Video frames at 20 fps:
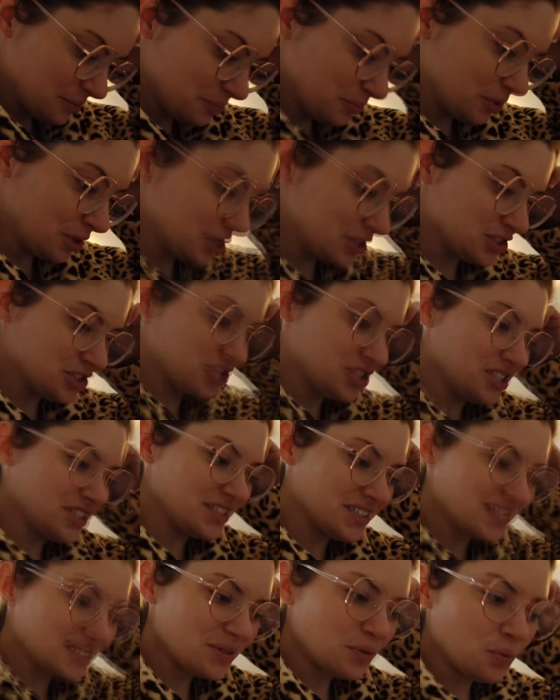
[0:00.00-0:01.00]
But
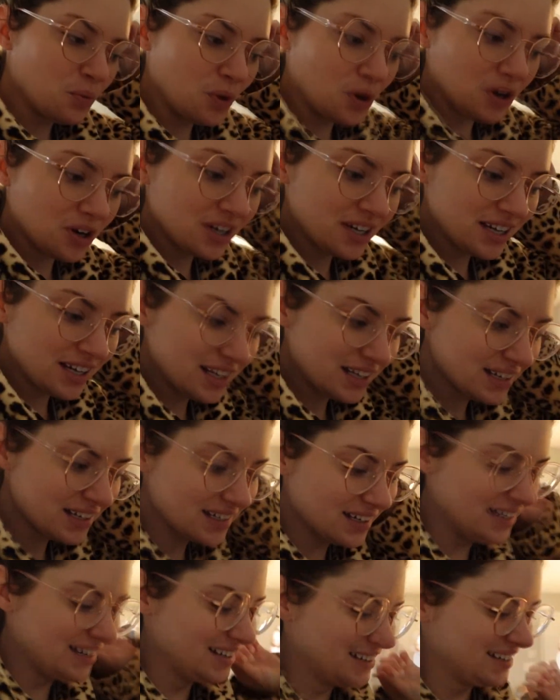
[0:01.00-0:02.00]
geez, walking,
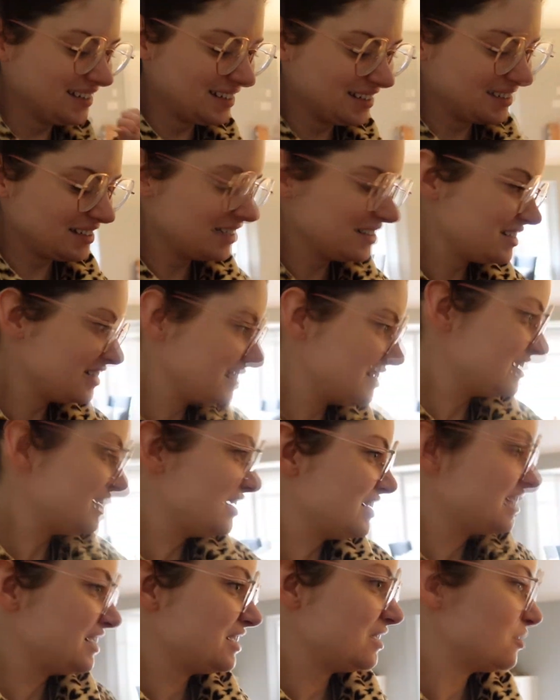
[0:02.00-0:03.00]

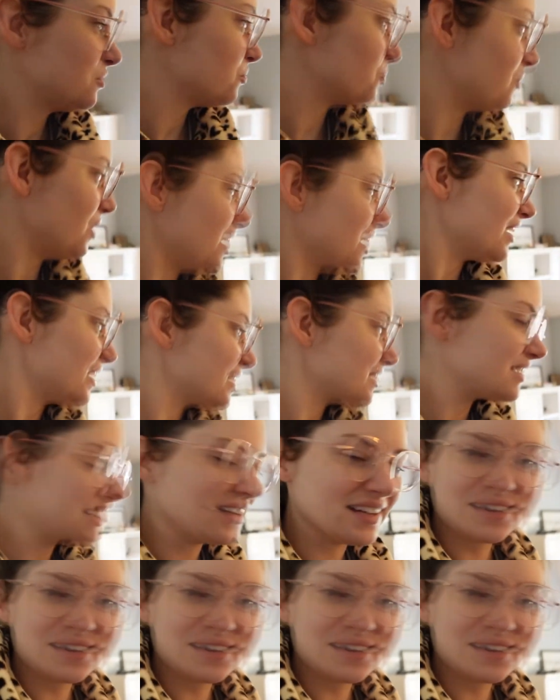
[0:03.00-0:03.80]
why?